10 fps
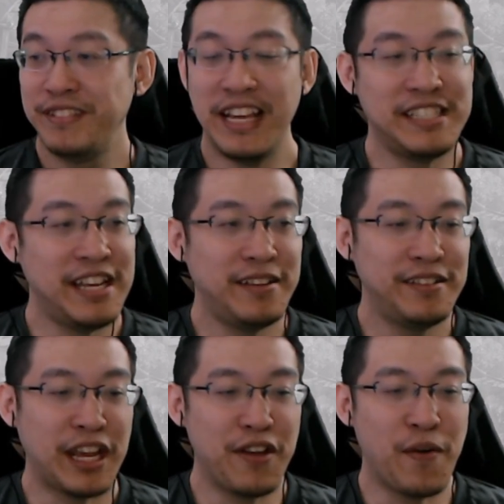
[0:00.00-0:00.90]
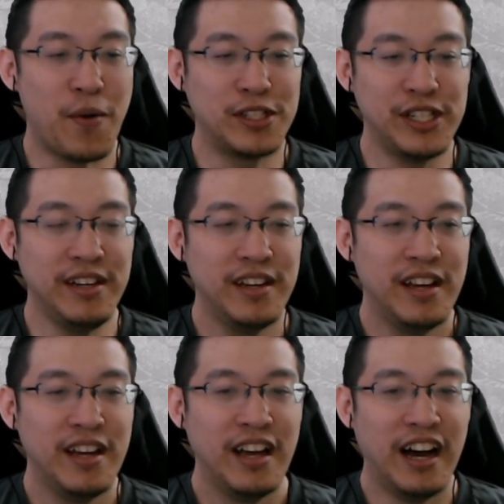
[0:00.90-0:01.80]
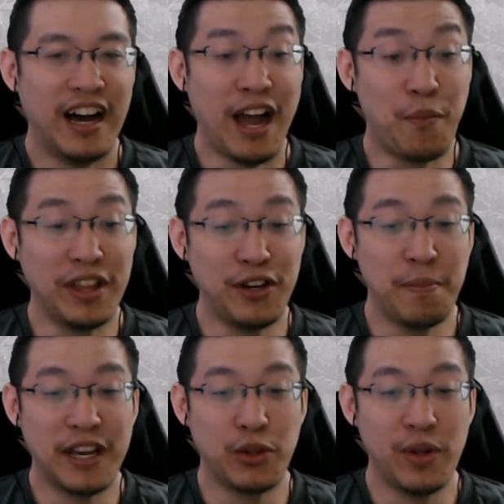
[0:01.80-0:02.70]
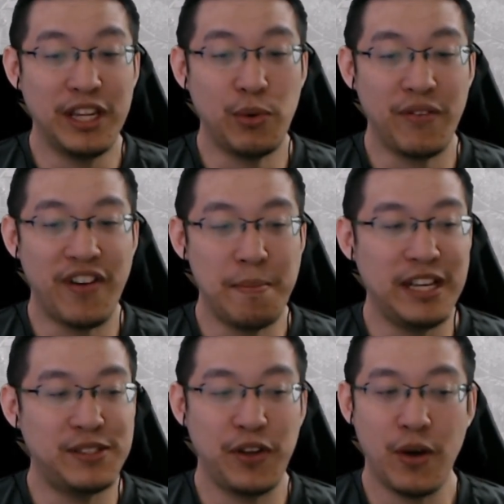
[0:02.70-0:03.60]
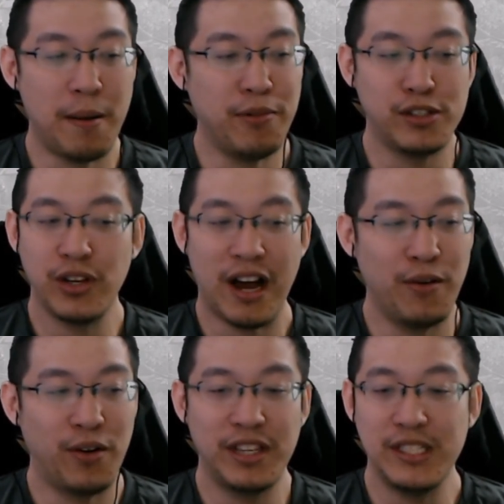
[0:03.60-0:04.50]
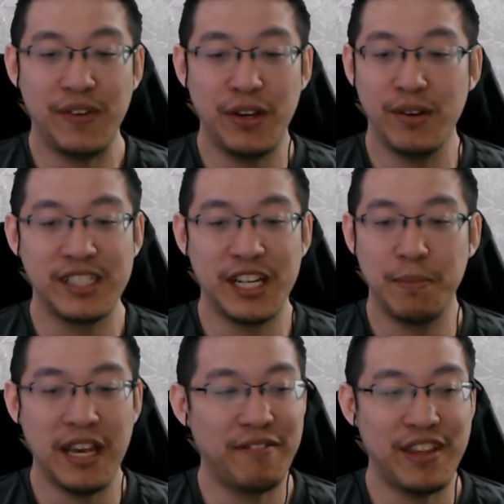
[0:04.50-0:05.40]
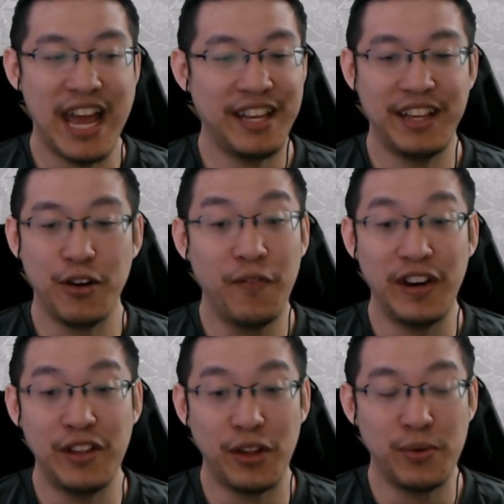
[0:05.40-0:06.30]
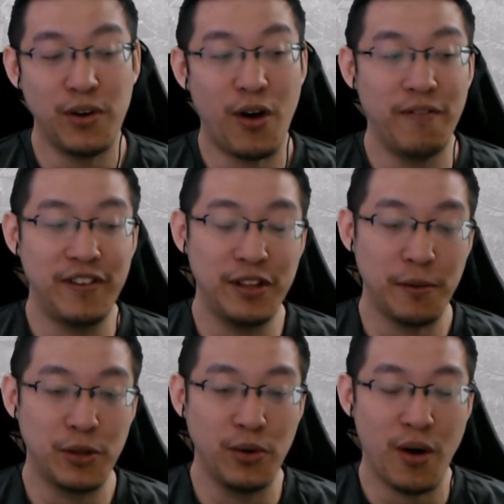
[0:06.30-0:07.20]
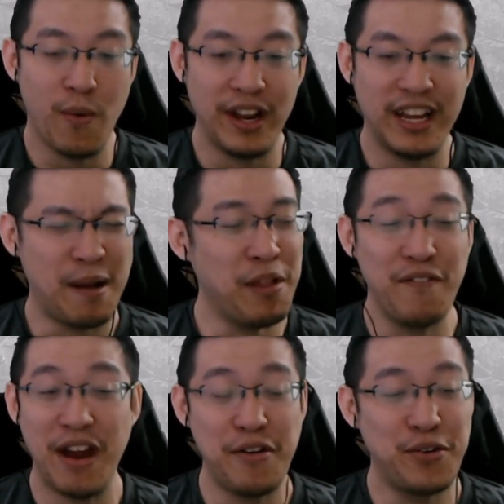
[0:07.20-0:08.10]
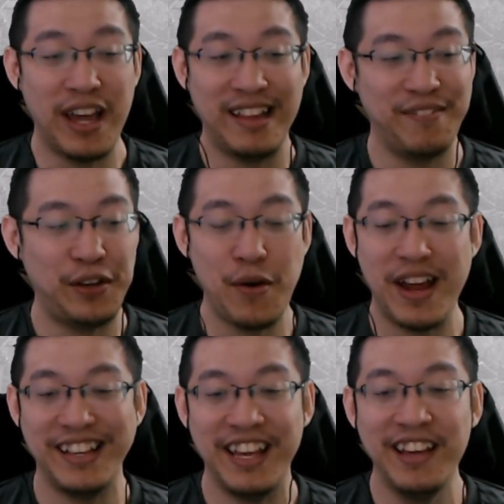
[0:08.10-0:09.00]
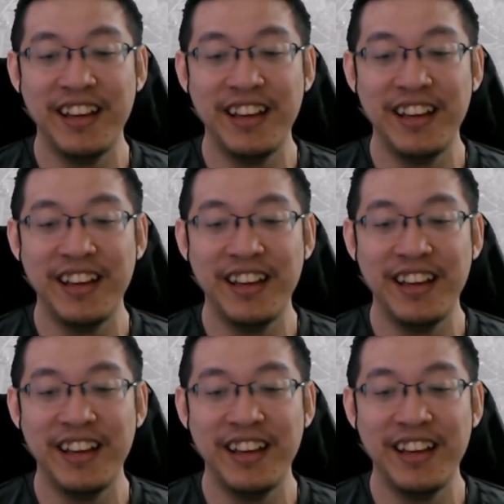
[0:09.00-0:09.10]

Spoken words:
that's it. Thank you for watching. I wanted to make a 20-25 minutes video. I'm not sure how long this video is going to be after editing. Hopefully not too long. Hopefully not too long-winded. I'm not very good at video editing.